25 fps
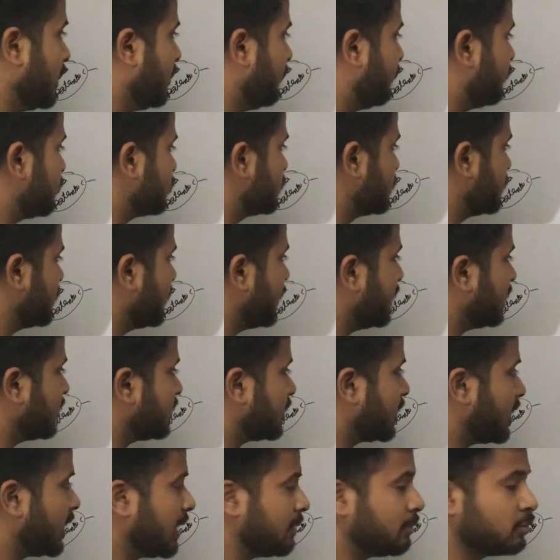if you see in
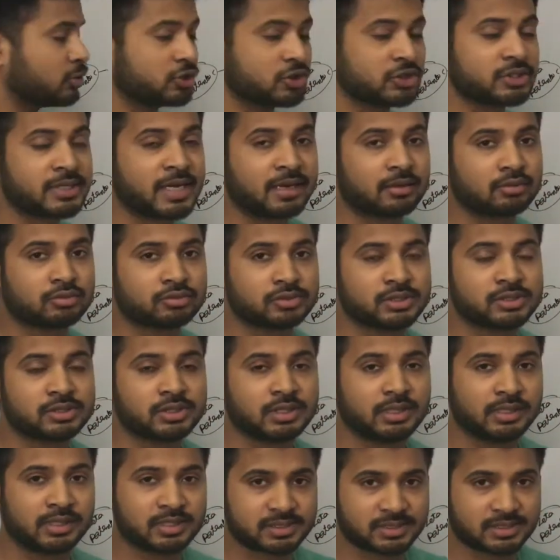the laboratory diagnosis
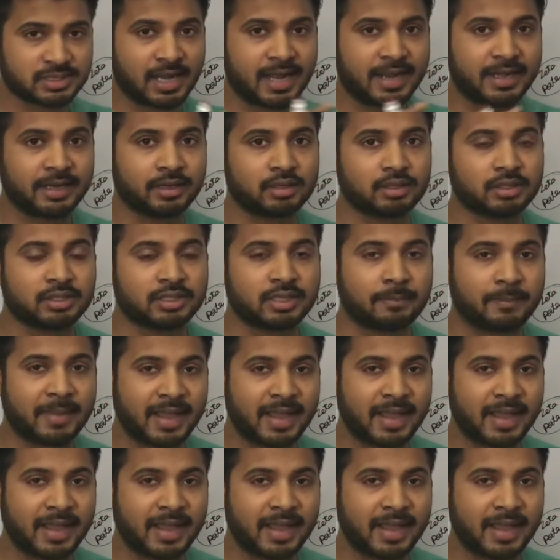in a slide in a